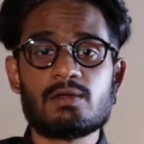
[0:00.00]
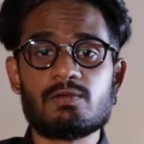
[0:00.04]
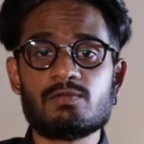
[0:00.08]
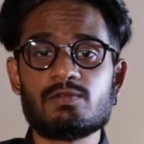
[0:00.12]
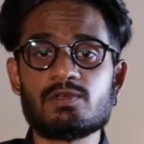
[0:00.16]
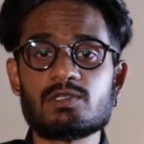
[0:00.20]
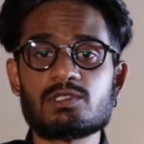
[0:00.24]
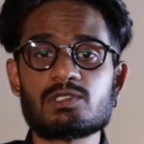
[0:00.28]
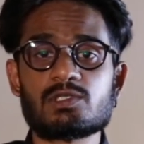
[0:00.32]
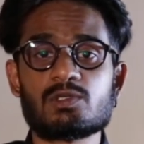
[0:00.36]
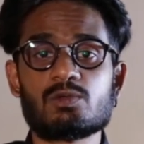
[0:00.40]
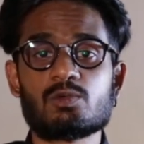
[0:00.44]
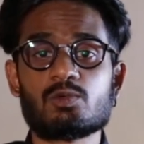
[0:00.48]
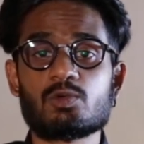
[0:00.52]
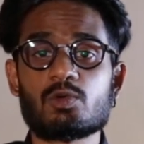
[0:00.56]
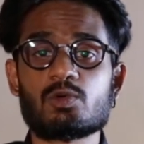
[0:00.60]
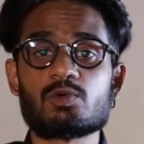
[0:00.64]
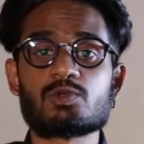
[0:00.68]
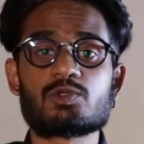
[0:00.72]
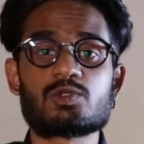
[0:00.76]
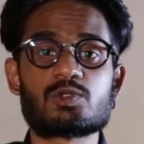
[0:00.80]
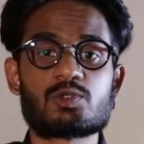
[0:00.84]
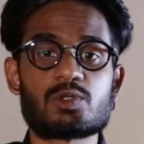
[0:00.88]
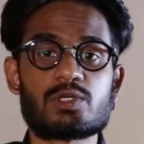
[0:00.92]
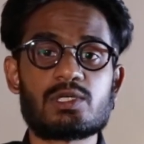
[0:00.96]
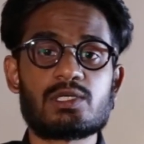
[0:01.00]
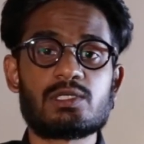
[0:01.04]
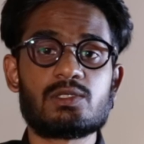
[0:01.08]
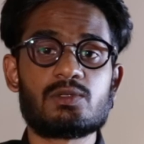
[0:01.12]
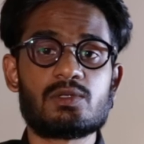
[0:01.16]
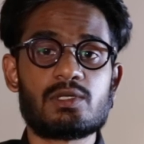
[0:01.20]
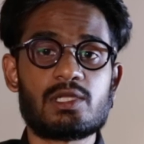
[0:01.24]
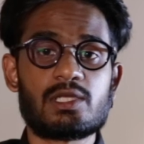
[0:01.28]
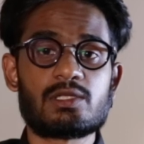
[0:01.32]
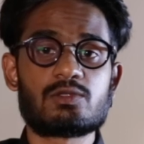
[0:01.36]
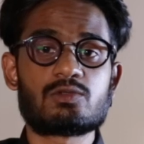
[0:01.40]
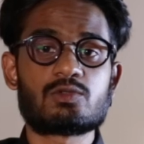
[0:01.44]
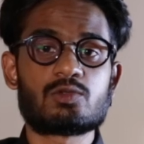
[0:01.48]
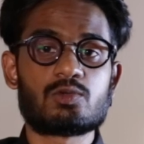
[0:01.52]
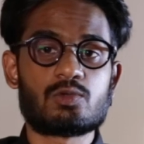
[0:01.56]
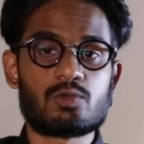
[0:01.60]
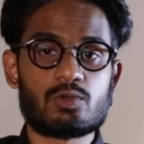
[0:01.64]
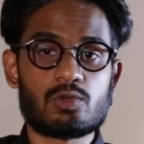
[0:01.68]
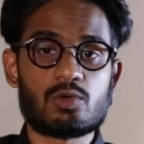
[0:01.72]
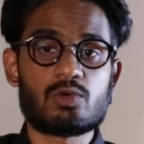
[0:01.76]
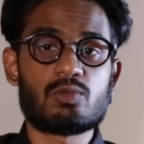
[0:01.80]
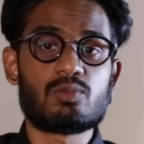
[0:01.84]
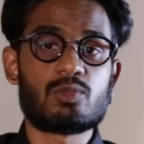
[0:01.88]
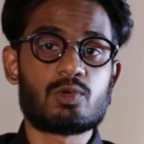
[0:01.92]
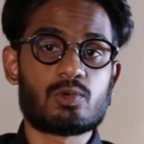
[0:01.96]
This role strain led to
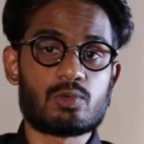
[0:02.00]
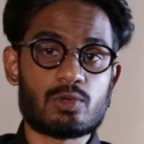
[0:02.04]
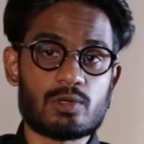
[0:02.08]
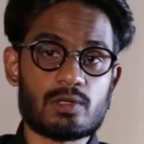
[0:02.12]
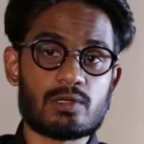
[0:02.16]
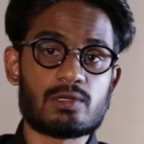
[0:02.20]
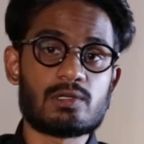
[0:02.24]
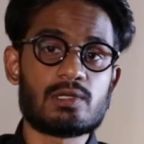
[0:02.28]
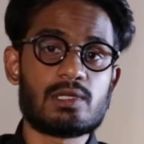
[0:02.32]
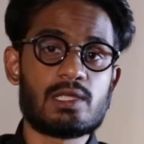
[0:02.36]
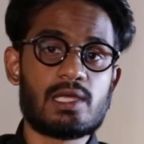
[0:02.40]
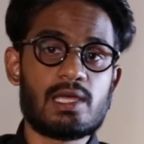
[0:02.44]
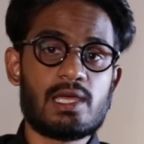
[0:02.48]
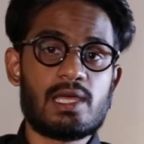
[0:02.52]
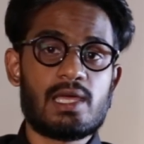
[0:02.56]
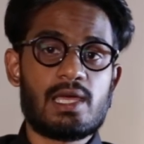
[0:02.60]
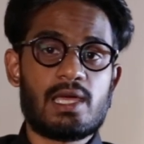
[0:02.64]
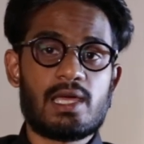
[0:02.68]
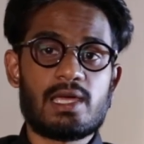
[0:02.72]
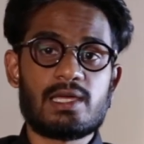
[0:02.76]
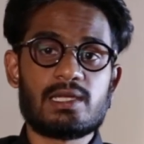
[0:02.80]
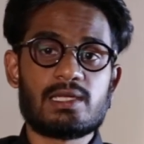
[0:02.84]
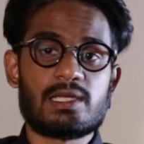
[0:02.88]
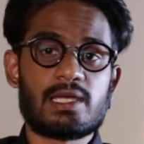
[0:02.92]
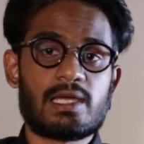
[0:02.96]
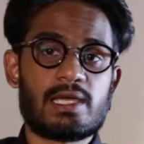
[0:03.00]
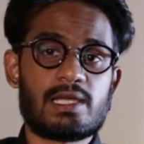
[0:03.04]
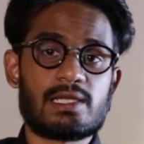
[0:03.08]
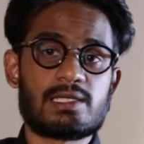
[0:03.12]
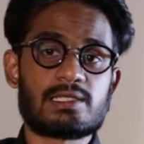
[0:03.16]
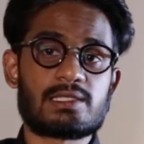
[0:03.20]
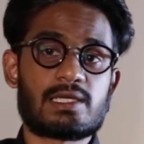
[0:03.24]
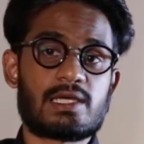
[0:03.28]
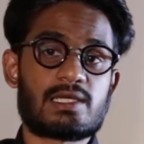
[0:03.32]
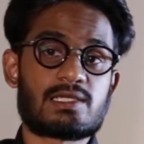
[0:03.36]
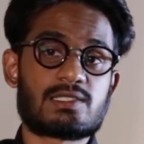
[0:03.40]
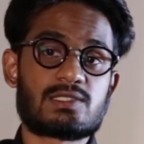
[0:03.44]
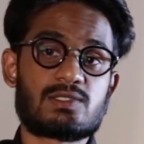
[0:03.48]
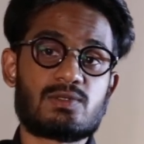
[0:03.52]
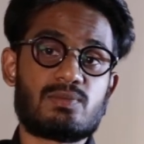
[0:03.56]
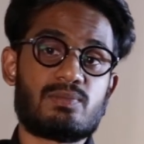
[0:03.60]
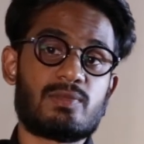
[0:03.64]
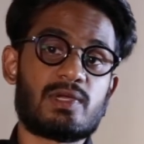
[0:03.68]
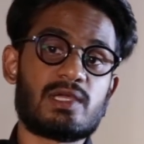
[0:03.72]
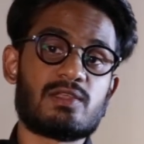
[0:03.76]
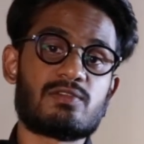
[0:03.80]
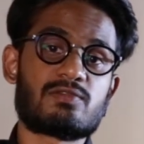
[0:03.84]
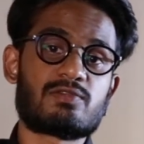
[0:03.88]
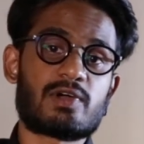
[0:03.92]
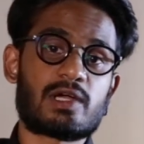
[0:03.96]
low morale and held as the
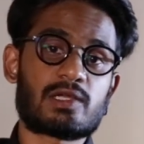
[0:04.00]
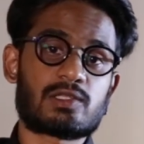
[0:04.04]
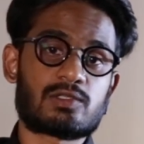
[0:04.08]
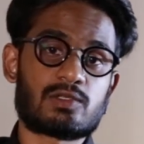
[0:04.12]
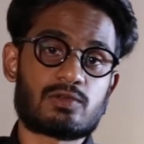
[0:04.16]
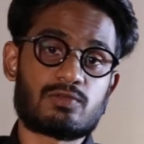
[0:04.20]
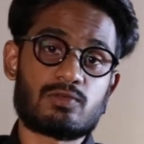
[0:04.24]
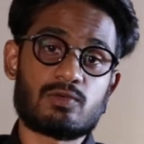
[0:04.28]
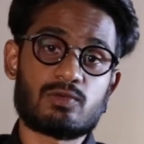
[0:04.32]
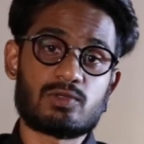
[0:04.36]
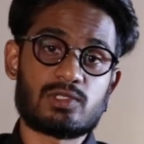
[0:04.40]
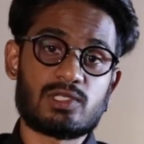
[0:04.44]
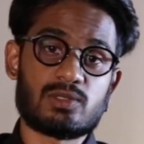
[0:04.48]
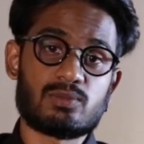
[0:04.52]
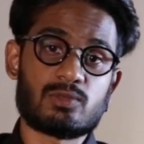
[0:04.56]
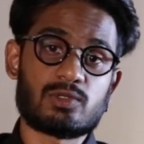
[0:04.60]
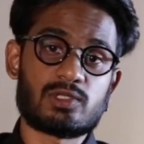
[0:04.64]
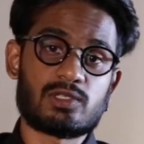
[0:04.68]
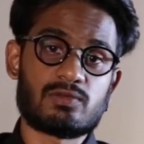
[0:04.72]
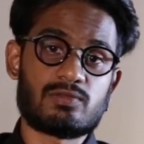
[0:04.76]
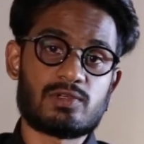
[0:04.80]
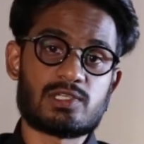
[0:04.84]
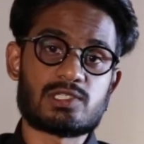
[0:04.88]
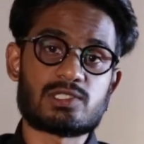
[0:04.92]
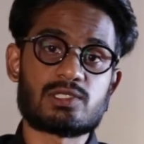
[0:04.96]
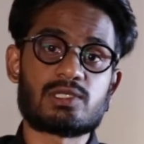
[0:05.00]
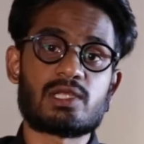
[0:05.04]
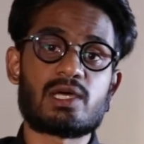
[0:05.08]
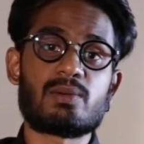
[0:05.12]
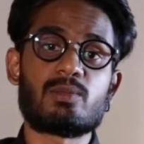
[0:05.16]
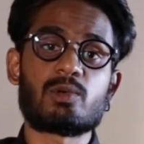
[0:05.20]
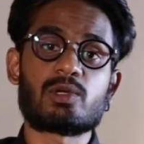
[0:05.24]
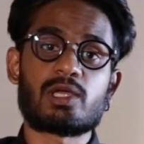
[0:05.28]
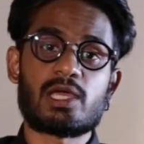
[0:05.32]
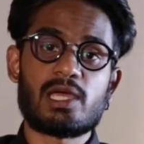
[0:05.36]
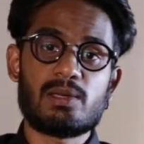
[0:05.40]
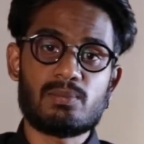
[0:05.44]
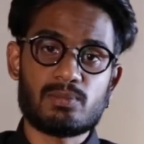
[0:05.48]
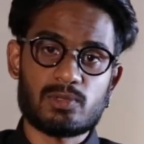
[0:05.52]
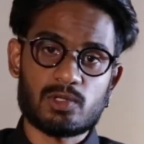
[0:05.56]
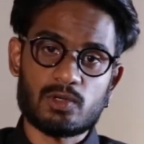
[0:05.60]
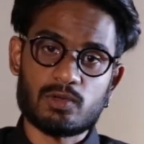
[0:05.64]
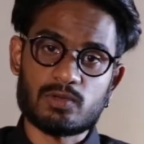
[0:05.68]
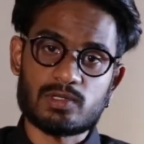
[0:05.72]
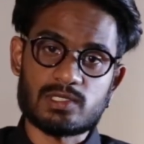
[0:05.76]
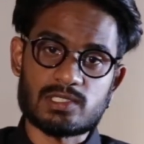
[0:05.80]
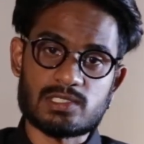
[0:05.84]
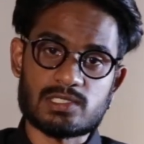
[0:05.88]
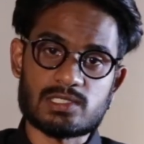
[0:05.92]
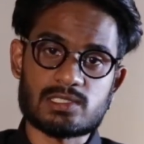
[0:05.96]
main factor for demotivation among
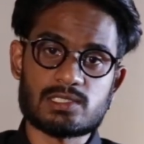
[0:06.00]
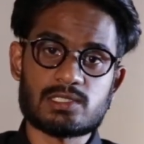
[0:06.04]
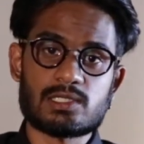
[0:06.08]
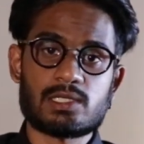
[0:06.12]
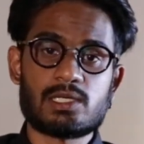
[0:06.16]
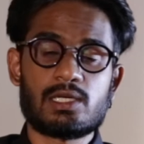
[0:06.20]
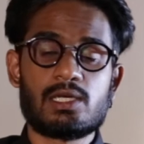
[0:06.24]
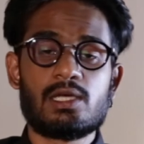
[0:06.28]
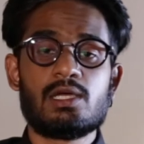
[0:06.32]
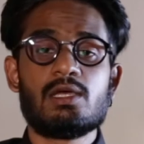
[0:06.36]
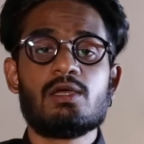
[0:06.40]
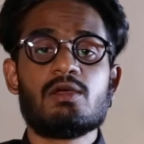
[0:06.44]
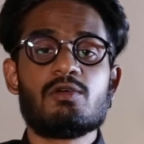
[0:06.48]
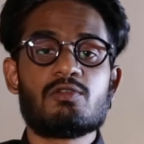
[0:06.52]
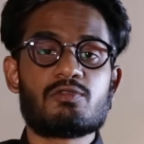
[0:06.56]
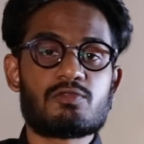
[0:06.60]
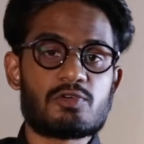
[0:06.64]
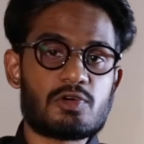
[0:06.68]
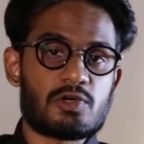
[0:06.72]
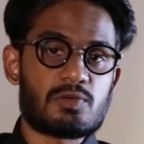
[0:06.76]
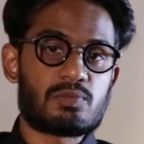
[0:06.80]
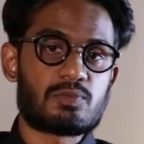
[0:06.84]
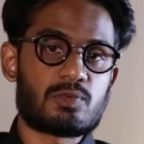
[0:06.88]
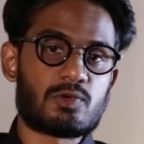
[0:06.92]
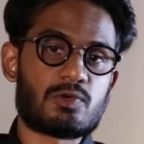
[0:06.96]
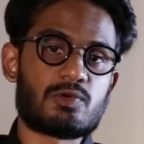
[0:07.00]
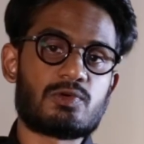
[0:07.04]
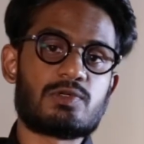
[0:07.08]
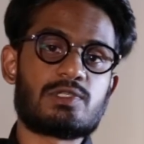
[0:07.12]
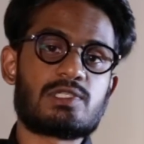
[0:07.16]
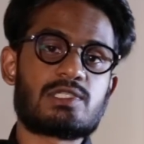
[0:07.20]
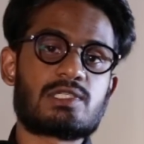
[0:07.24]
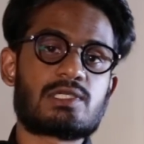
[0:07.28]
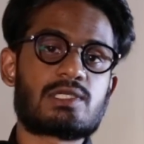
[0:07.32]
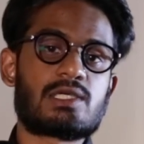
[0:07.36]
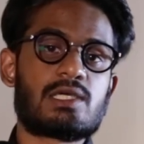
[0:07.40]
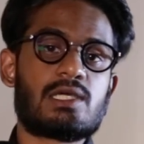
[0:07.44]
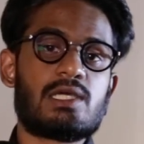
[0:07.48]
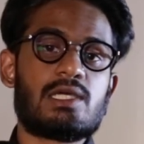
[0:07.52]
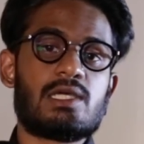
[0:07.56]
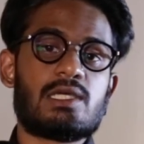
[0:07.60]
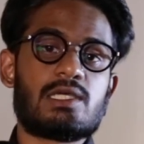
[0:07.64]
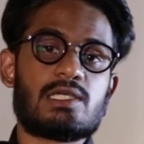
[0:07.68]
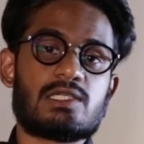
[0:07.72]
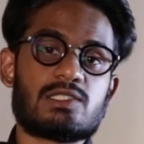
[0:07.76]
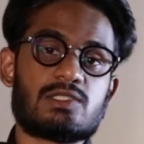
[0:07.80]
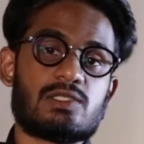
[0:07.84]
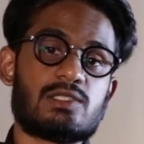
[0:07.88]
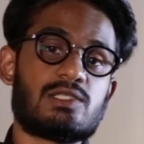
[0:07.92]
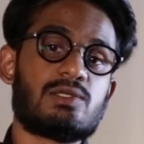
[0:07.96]
employees. Third point
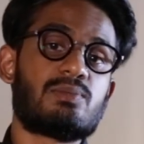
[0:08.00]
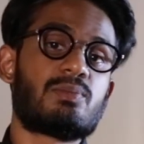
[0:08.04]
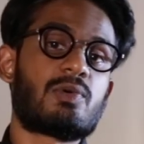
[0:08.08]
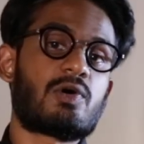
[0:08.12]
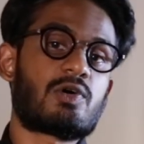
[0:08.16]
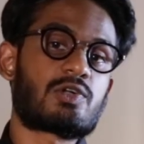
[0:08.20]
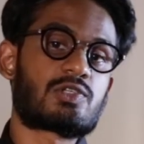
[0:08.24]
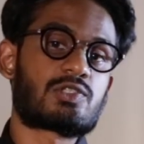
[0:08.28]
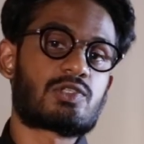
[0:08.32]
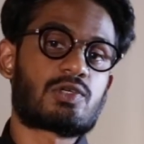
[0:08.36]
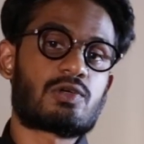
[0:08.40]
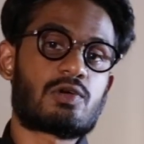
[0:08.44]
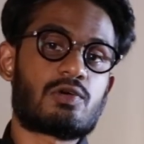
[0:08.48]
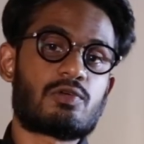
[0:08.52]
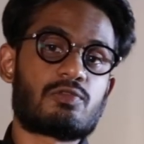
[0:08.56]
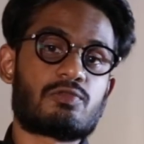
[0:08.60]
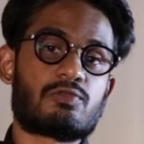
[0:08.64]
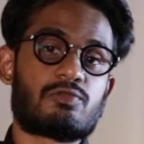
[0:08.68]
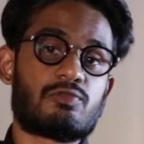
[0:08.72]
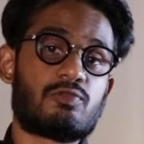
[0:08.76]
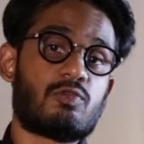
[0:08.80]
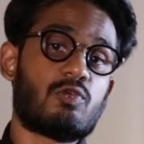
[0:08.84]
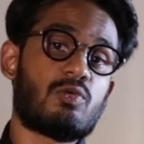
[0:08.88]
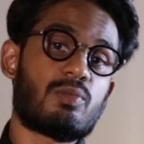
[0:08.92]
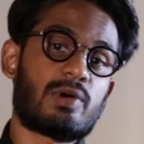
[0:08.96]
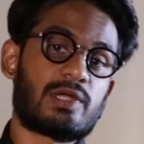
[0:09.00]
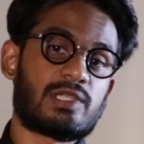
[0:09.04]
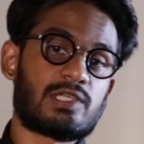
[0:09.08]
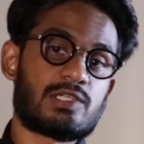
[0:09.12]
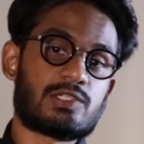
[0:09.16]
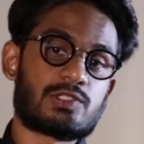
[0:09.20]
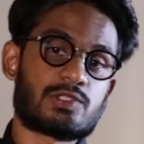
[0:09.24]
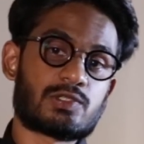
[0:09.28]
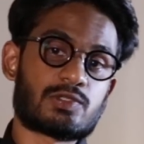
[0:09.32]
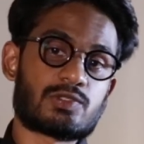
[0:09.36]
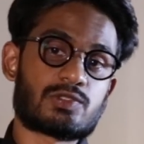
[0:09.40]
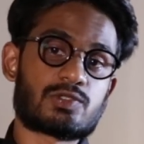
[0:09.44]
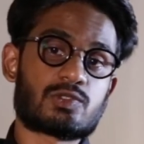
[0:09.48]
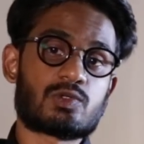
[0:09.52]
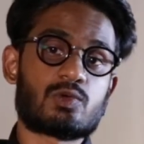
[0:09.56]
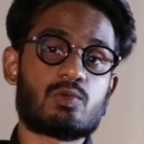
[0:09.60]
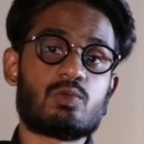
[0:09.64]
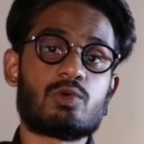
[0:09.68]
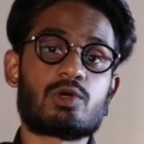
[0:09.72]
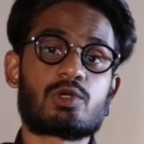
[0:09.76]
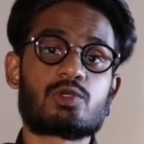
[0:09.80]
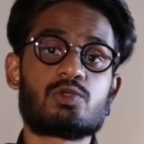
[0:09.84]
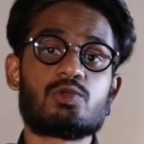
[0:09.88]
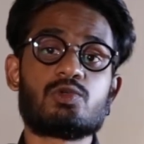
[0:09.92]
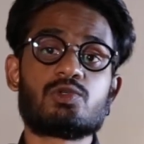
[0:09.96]
is the departure of four managers who
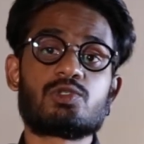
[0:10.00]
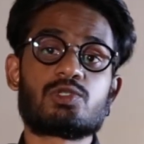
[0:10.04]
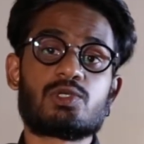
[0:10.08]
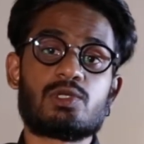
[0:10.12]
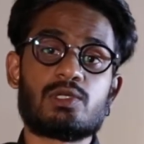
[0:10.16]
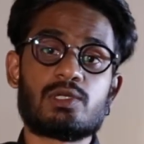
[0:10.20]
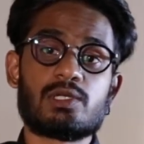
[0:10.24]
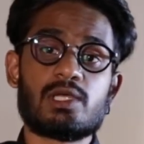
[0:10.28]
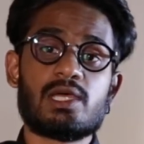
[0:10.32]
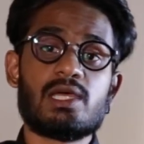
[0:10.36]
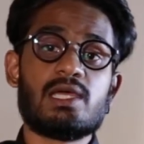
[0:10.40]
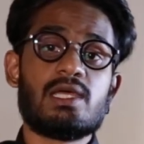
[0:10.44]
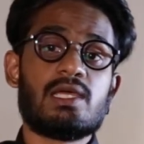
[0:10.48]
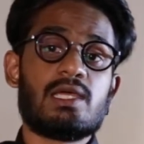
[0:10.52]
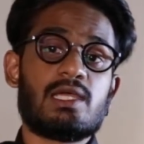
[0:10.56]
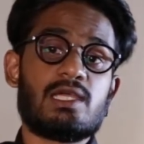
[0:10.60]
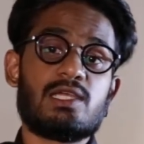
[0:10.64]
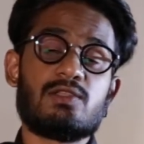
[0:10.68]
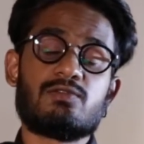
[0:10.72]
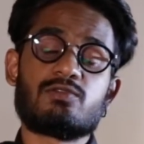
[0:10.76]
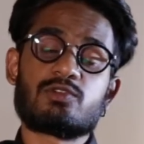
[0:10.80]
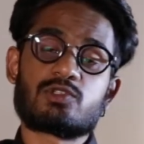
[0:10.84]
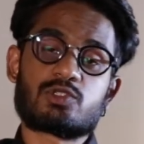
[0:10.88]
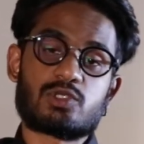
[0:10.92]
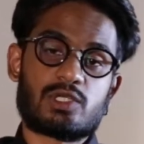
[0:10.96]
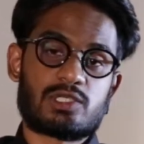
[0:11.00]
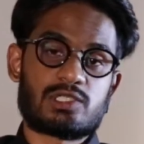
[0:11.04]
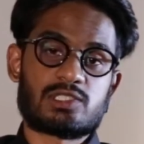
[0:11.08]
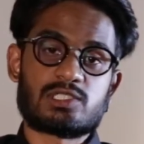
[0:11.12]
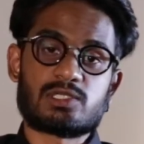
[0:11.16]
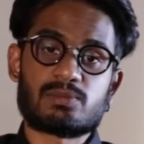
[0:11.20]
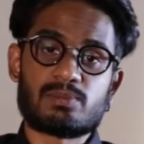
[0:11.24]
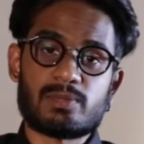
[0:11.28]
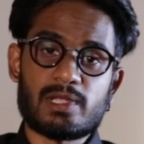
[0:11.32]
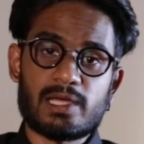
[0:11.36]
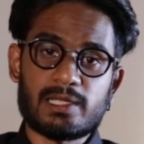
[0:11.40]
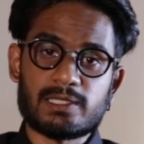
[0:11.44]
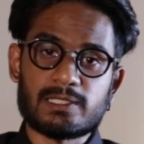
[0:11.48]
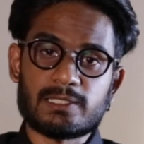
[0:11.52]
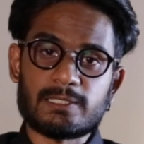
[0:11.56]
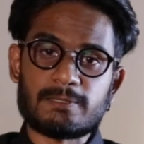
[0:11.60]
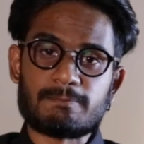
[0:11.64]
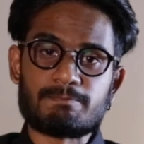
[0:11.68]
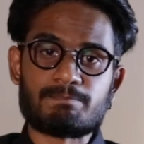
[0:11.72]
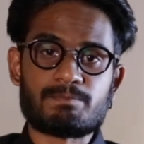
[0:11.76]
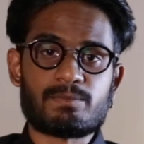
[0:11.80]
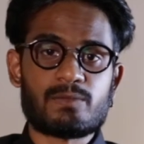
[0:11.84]
were crucial in the strategic planning.